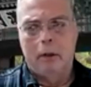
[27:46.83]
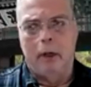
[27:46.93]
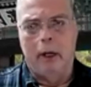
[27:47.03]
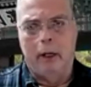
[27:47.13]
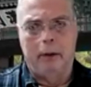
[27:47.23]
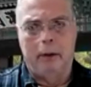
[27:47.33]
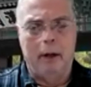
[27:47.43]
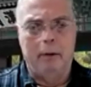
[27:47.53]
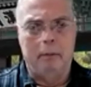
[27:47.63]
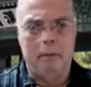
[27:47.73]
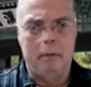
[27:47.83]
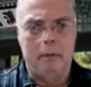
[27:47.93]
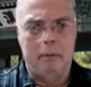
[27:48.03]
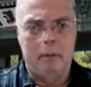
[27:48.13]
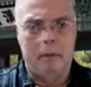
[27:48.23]
And
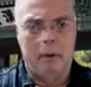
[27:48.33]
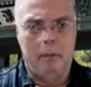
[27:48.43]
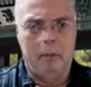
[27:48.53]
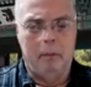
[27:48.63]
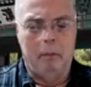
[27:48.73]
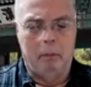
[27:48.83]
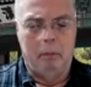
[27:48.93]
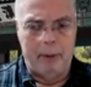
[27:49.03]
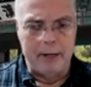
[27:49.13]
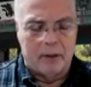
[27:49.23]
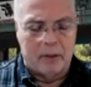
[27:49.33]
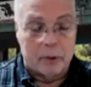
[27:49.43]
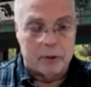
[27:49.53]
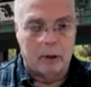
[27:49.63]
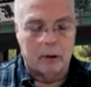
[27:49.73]
basically the
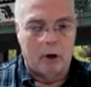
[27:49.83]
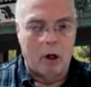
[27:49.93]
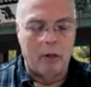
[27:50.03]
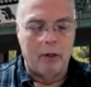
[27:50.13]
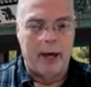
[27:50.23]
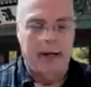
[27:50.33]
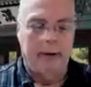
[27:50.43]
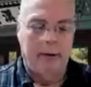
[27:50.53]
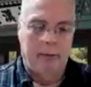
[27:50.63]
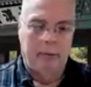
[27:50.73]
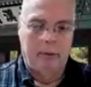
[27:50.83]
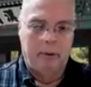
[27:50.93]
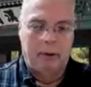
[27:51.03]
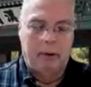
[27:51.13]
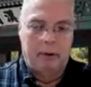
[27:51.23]
result of all that
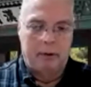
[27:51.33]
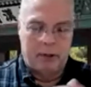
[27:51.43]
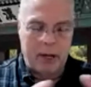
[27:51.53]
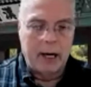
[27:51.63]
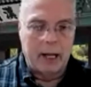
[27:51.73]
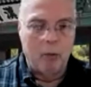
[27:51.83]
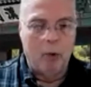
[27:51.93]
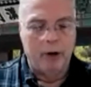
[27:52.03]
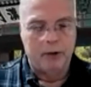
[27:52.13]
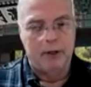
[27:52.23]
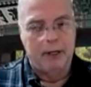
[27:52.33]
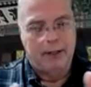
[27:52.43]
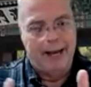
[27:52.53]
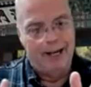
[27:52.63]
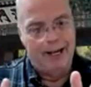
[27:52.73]
study was
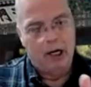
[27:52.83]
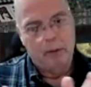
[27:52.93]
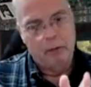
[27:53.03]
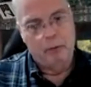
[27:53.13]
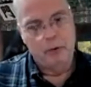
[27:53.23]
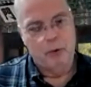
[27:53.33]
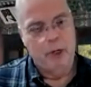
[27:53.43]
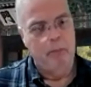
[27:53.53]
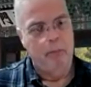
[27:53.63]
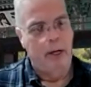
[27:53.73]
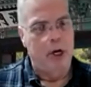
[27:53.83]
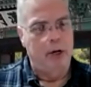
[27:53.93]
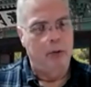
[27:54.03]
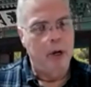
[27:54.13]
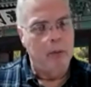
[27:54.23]
that document was written by
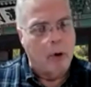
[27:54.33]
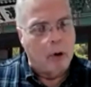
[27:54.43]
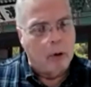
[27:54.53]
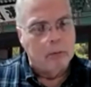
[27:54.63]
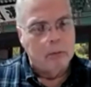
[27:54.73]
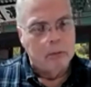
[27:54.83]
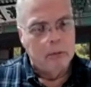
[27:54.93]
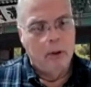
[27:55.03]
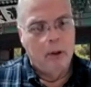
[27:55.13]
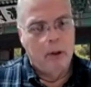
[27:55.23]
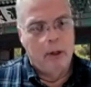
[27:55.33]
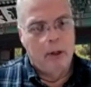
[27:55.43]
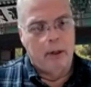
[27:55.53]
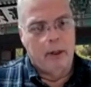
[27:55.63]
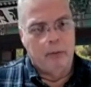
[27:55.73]
John Whitmer,
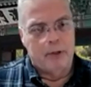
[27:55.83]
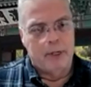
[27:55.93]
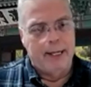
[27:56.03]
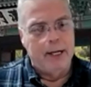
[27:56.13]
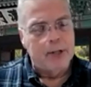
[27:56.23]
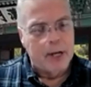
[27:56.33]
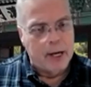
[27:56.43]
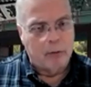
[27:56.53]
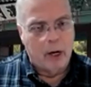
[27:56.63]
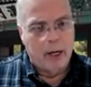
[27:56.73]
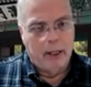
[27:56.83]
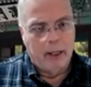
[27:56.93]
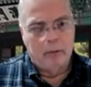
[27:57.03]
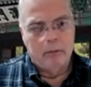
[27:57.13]
and it was in his handwriting.